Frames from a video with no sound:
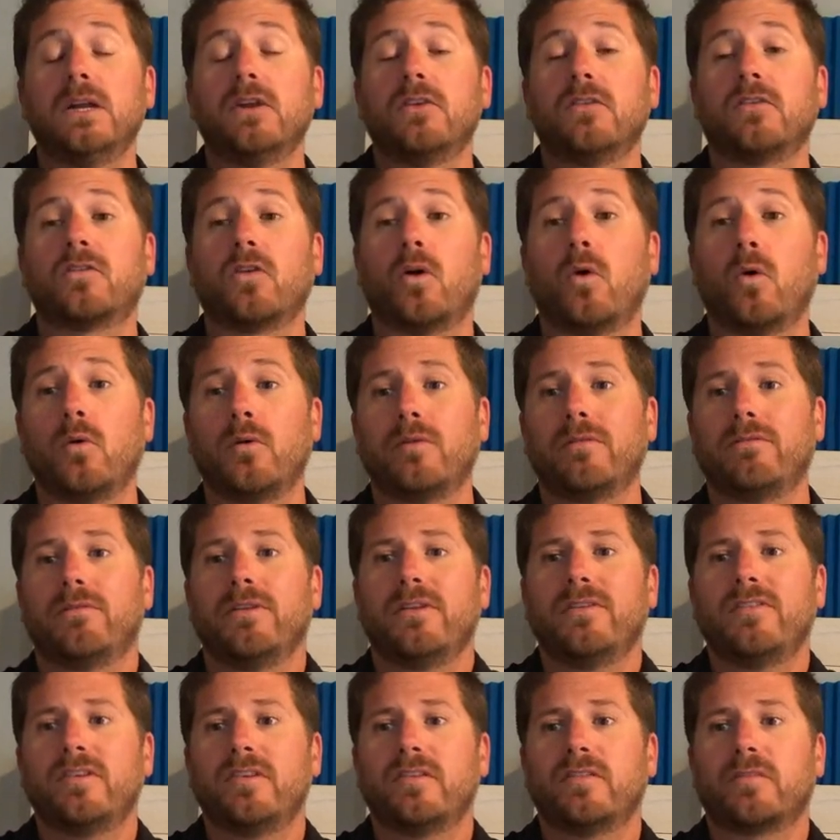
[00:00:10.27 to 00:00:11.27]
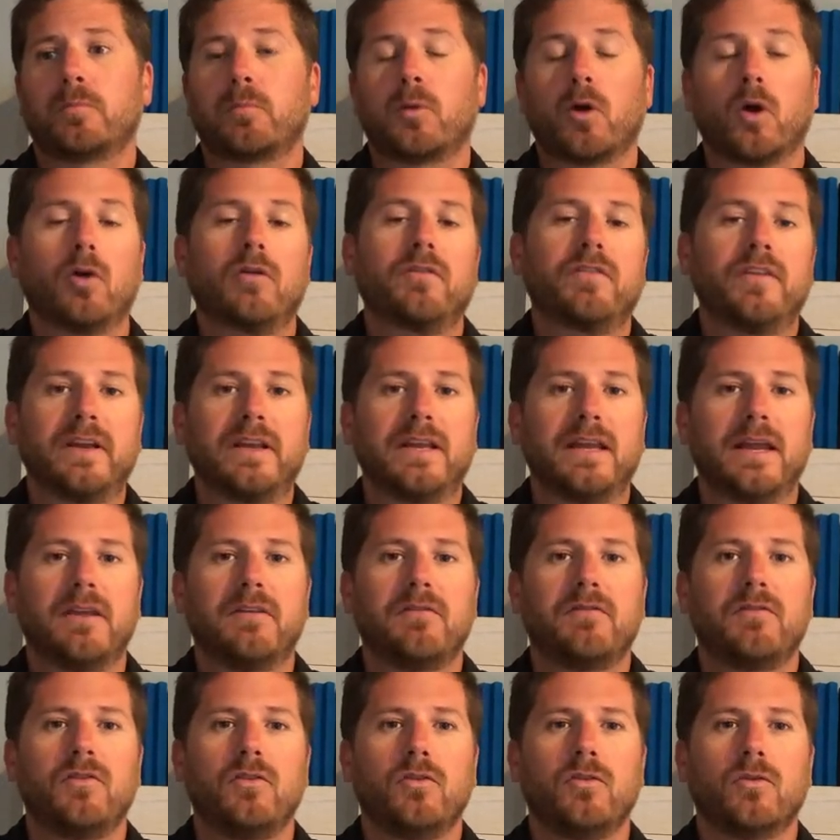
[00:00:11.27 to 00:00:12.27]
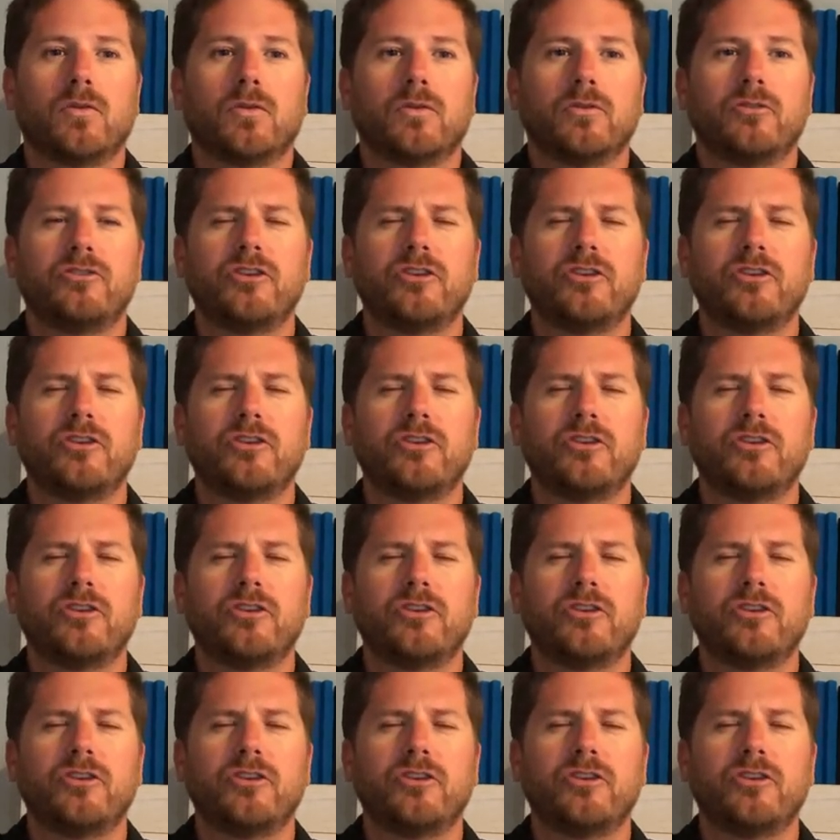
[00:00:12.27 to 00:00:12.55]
So this is perfect if you're